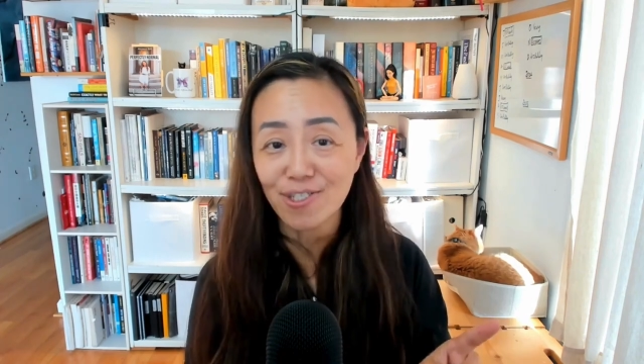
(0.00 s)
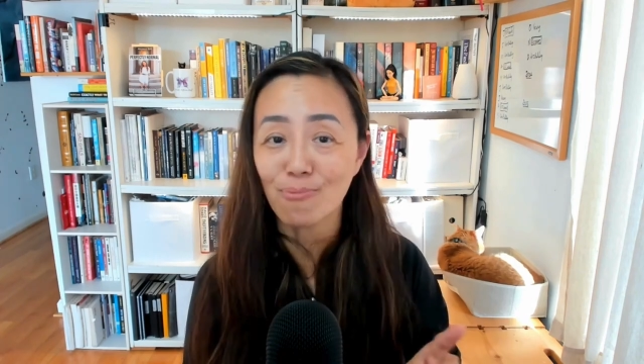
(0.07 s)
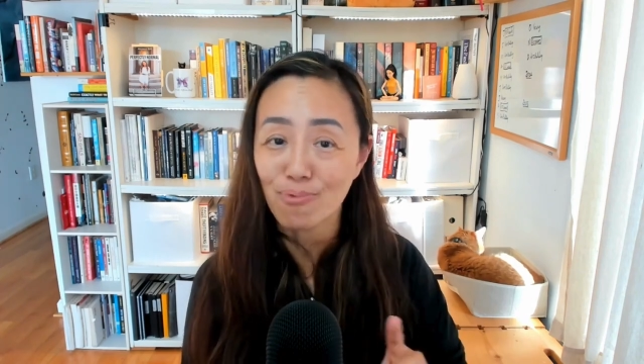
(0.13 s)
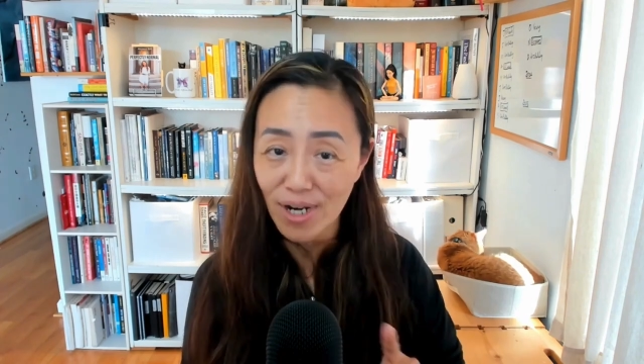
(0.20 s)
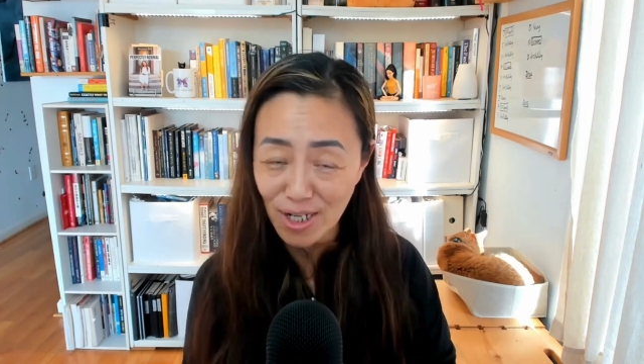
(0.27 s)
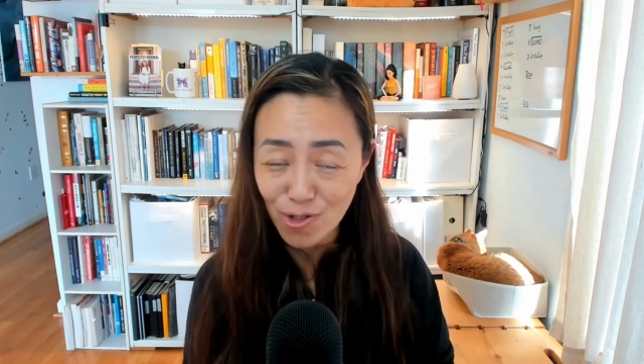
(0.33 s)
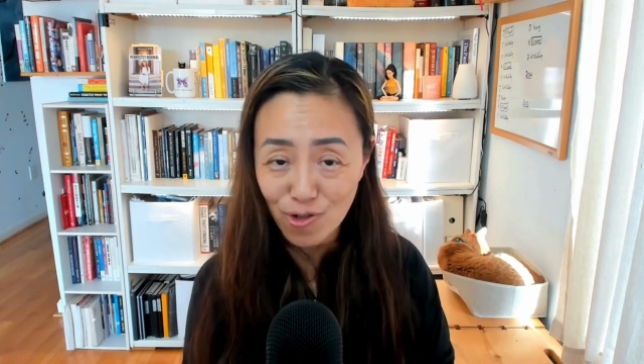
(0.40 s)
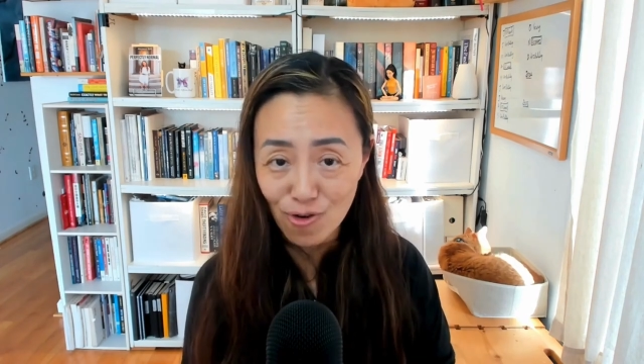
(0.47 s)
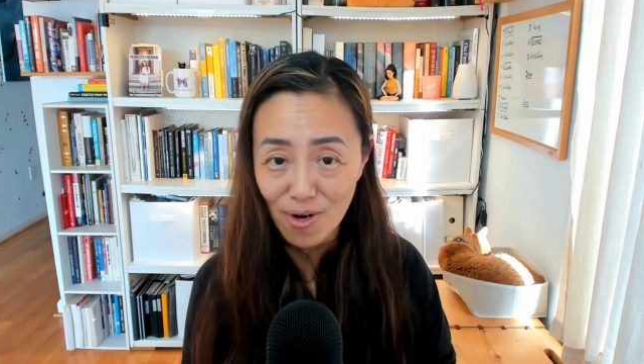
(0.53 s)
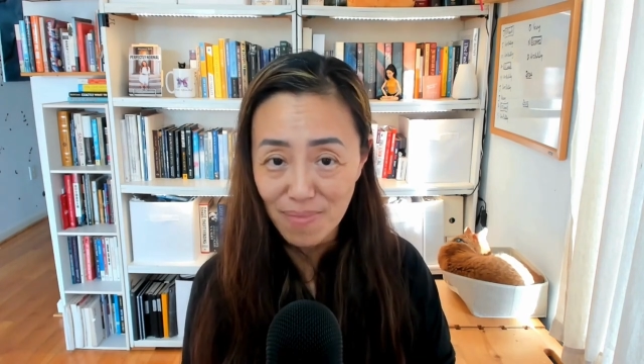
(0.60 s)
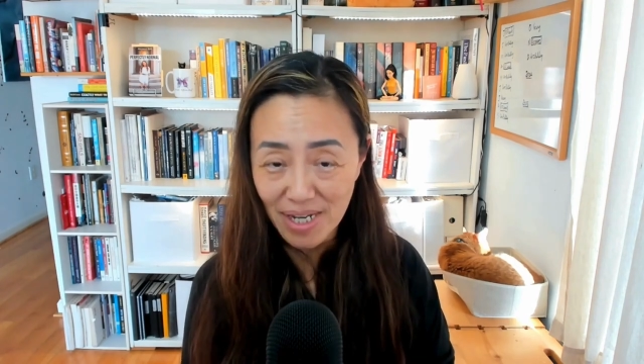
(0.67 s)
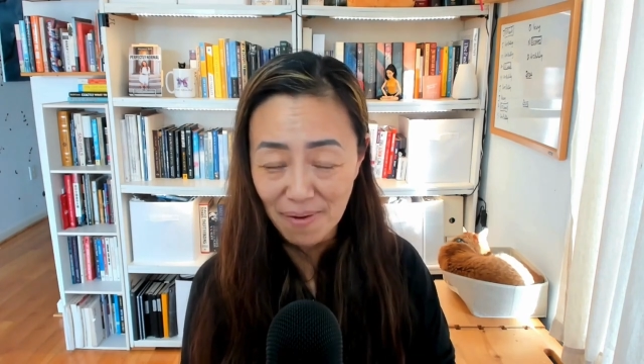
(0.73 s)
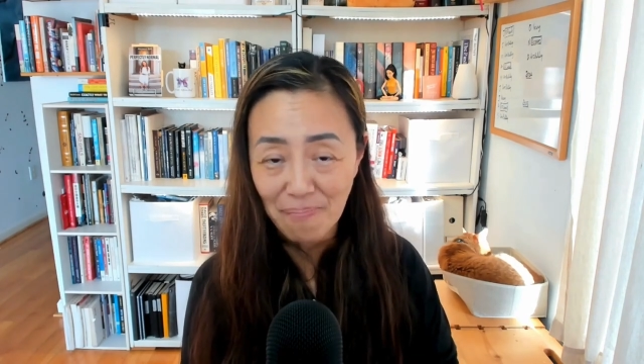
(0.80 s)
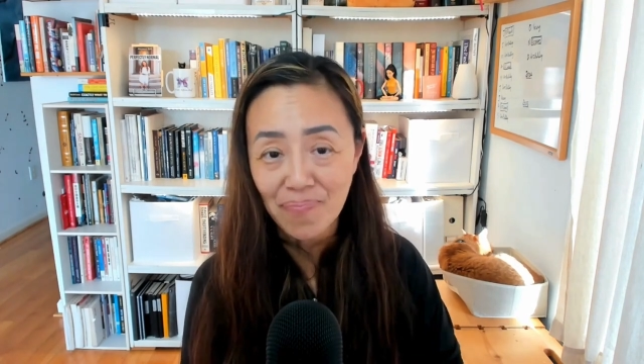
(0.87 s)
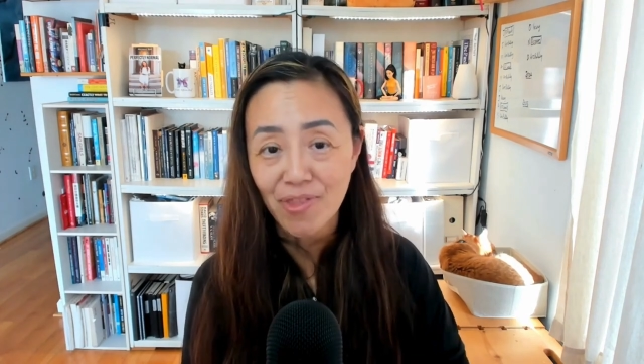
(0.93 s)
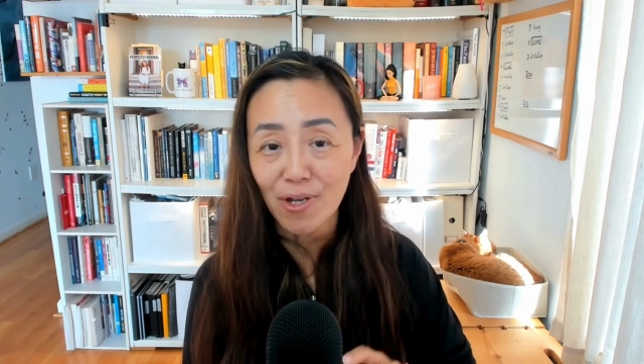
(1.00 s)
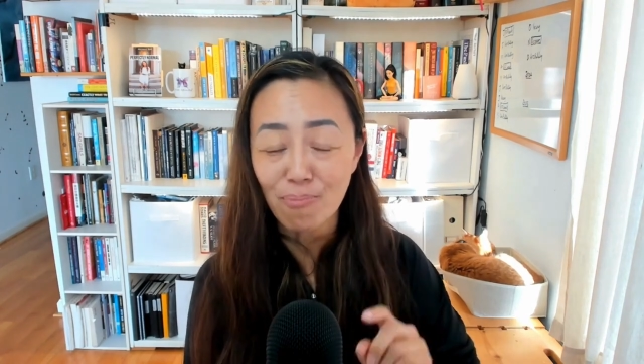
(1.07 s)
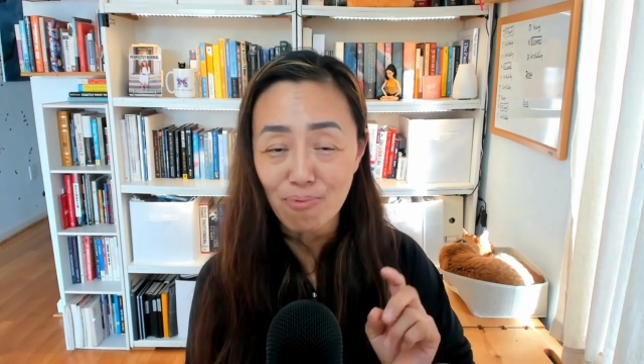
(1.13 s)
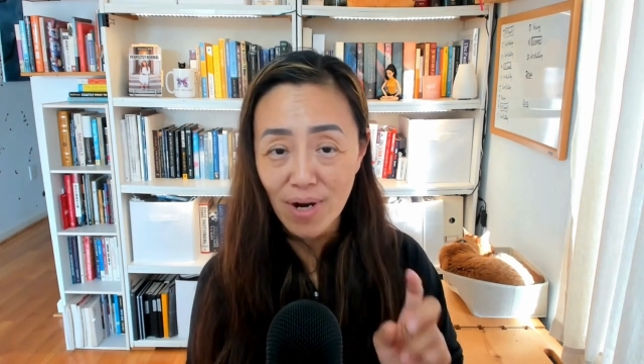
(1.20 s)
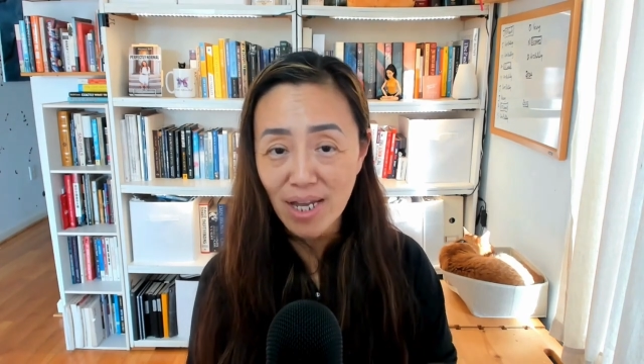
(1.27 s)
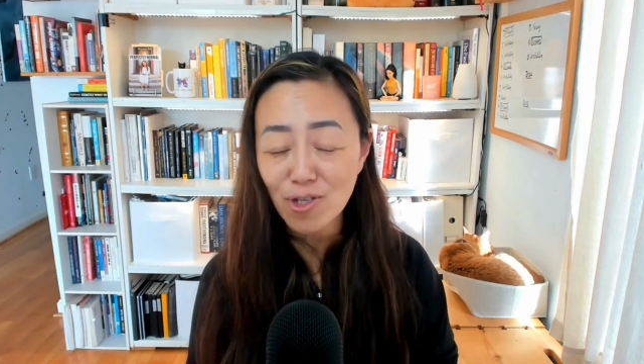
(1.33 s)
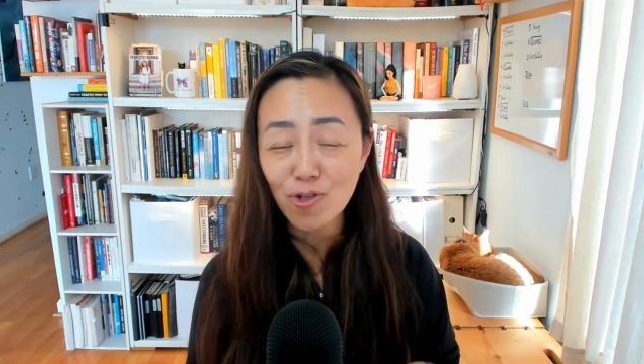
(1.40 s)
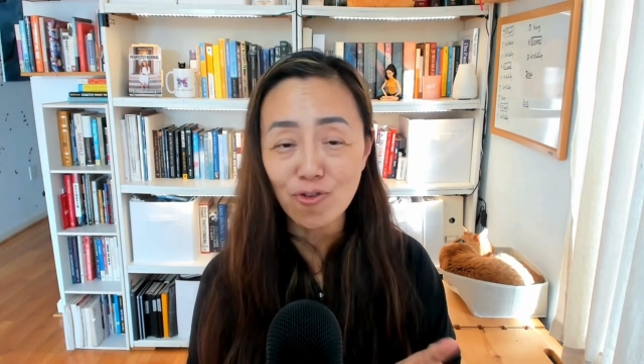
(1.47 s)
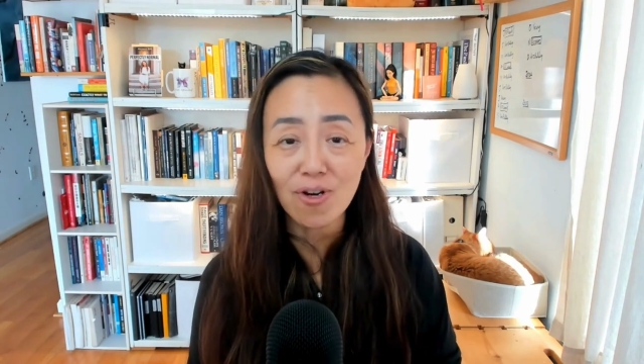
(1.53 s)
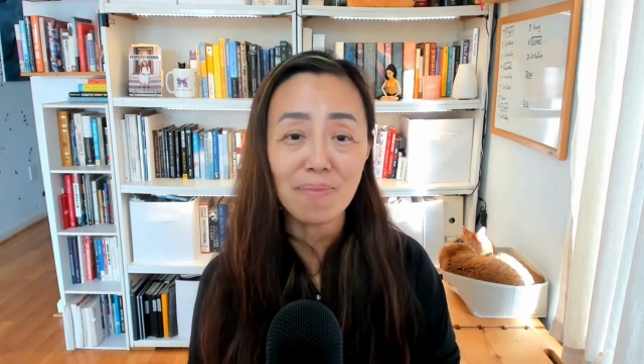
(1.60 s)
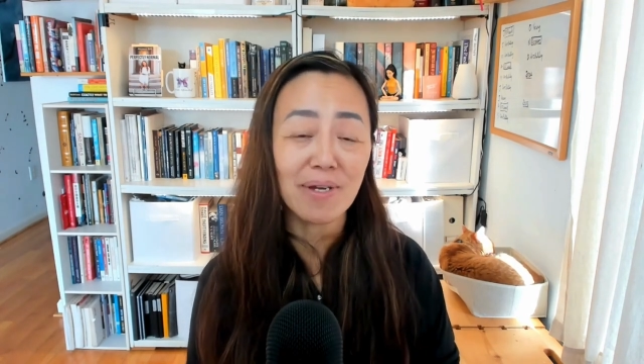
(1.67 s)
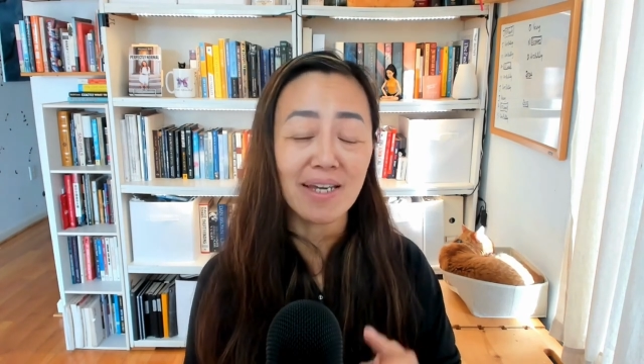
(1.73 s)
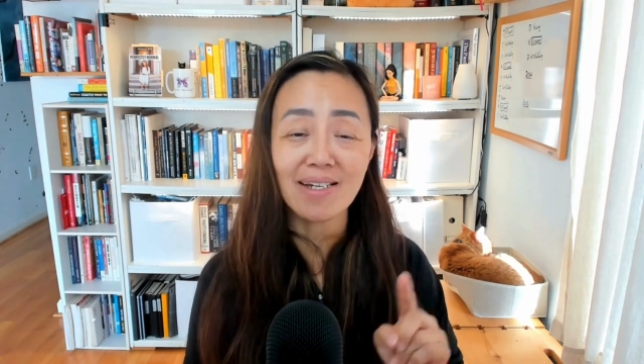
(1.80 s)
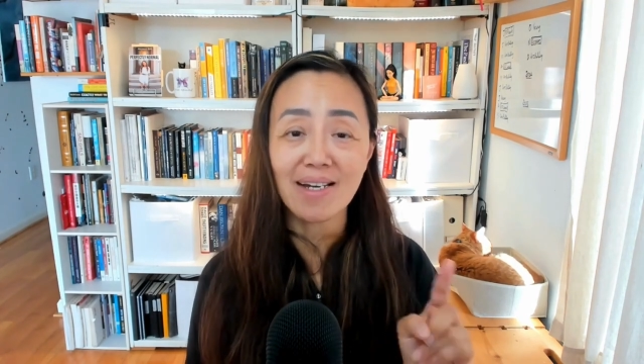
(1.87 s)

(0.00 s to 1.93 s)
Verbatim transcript: the brainstorming. The brainstorming